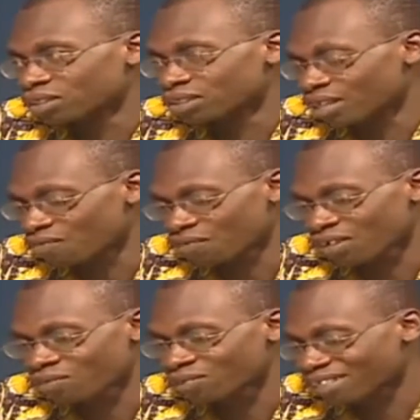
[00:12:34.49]
In Africa, I
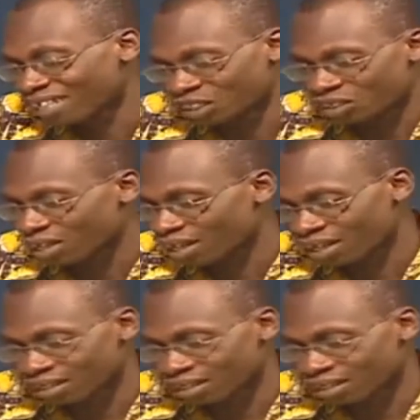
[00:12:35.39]
feel that Nigeria is